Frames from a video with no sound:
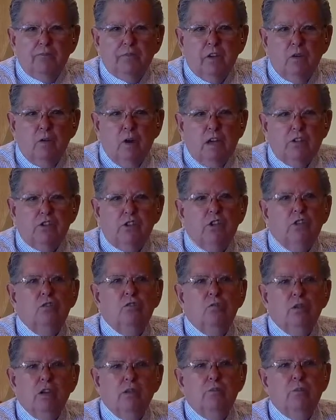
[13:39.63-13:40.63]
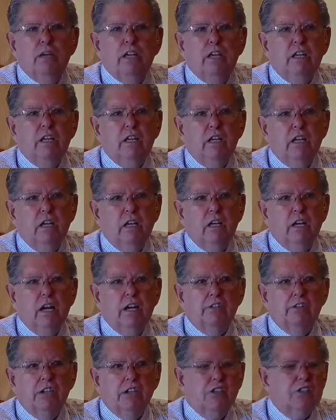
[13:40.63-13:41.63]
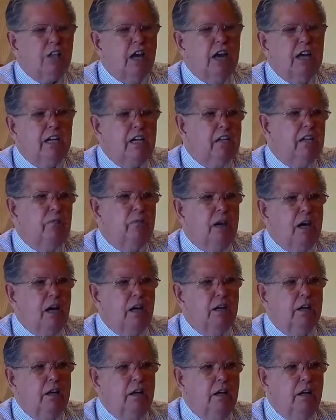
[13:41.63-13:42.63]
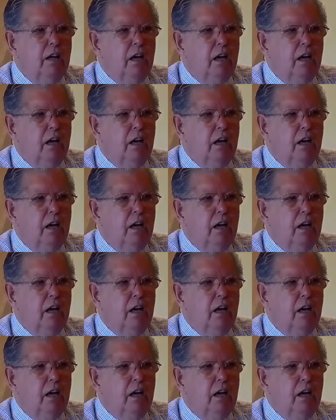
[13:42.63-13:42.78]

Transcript: why shouldn't we be as excited about